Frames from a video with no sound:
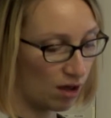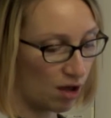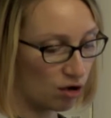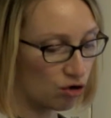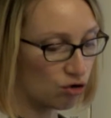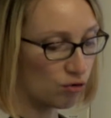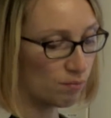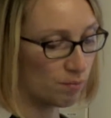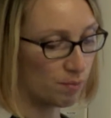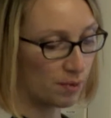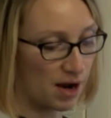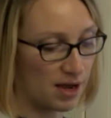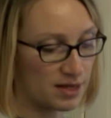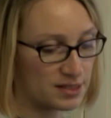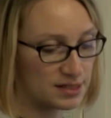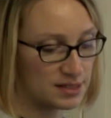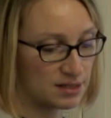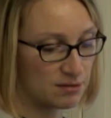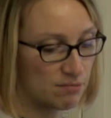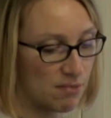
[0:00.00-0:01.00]

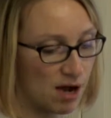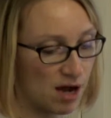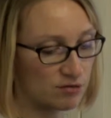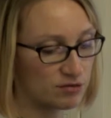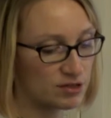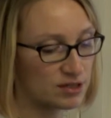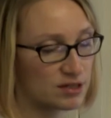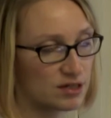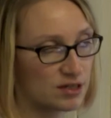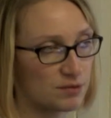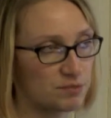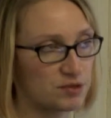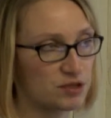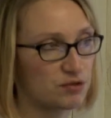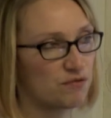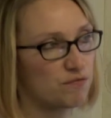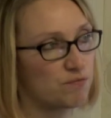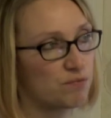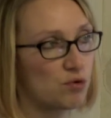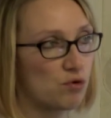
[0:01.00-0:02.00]
comprising manuscripts
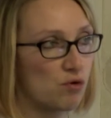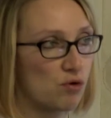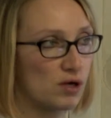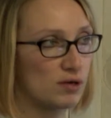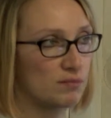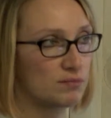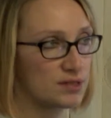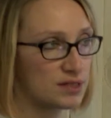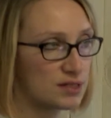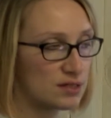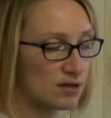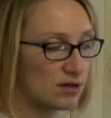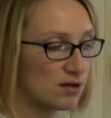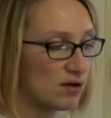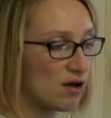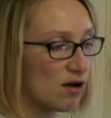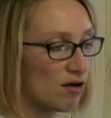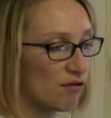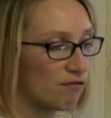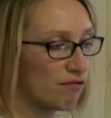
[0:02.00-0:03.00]
of poems
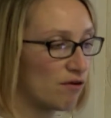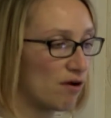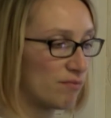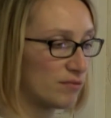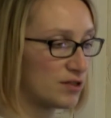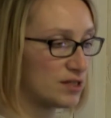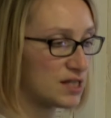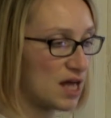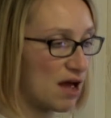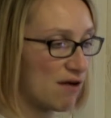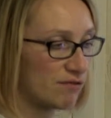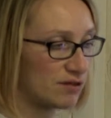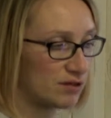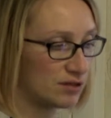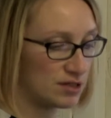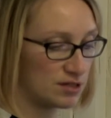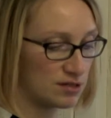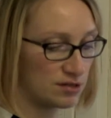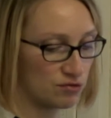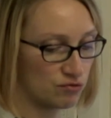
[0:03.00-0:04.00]
from the
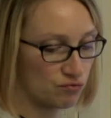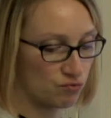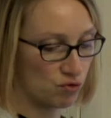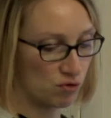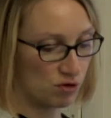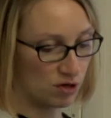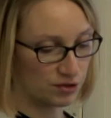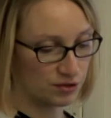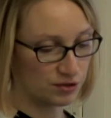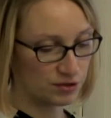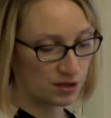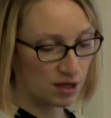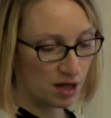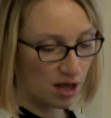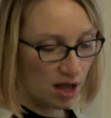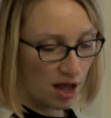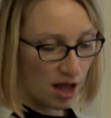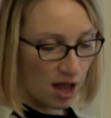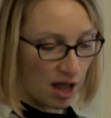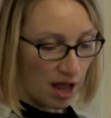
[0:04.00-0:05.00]
70s onward.
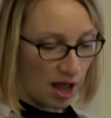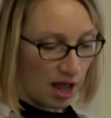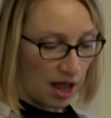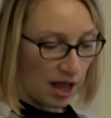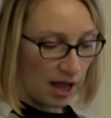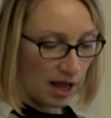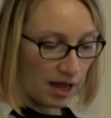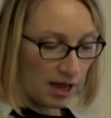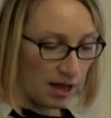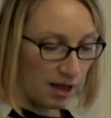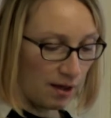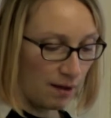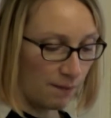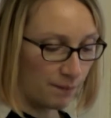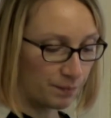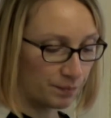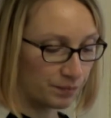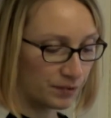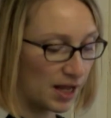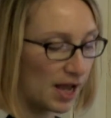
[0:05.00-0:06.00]

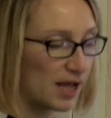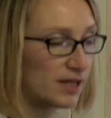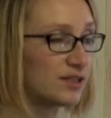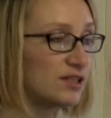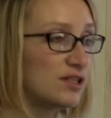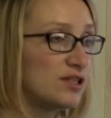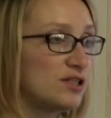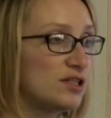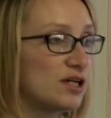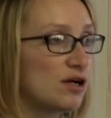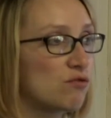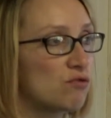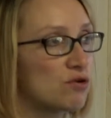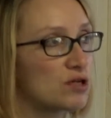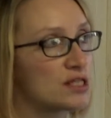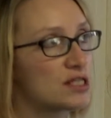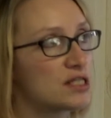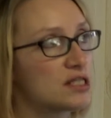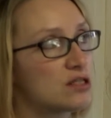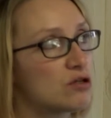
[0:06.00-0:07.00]
And the idea
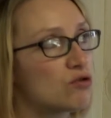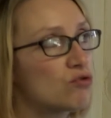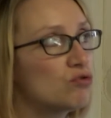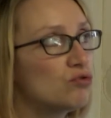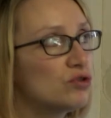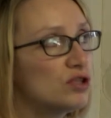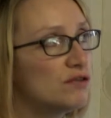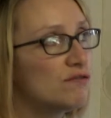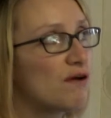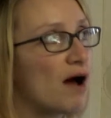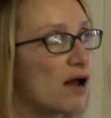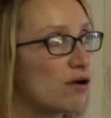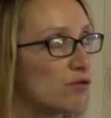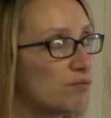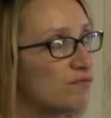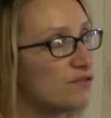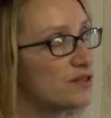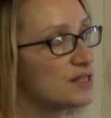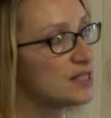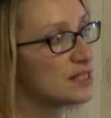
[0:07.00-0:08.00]
was to
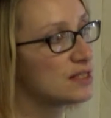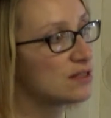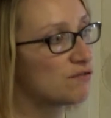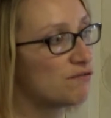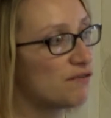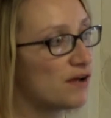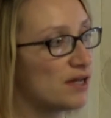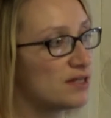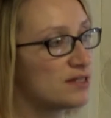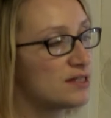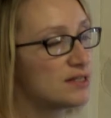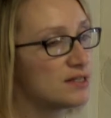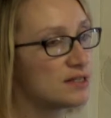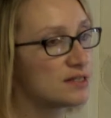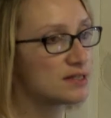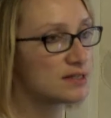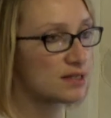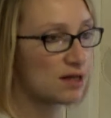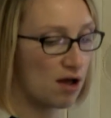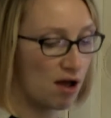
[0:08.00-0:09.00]
develop these
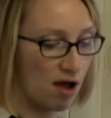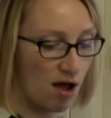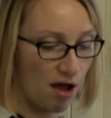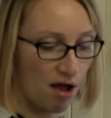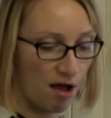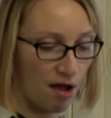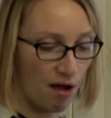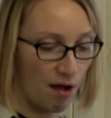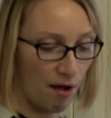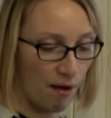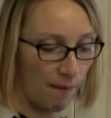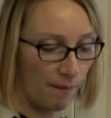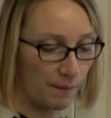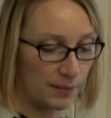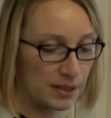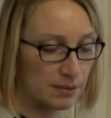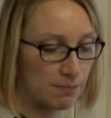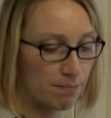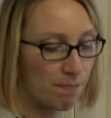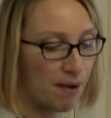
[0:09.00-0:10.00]
interfaces
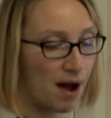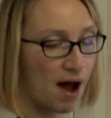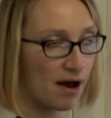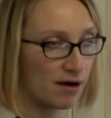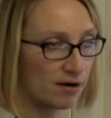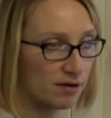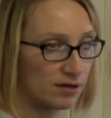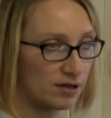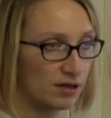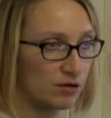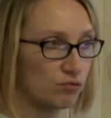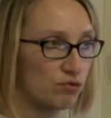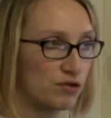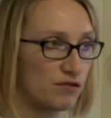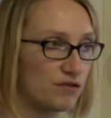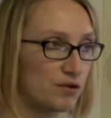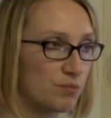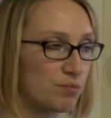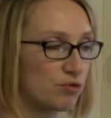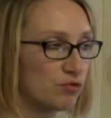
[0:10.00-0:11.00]
in parallel
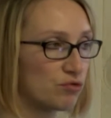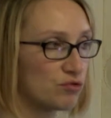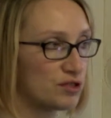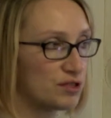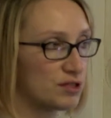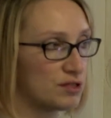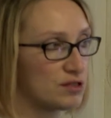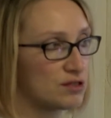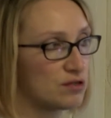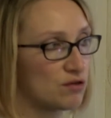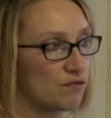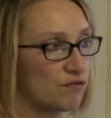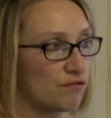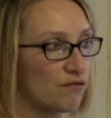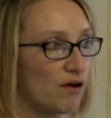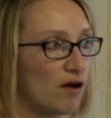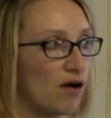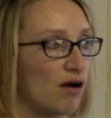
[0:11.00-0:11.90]
with the process of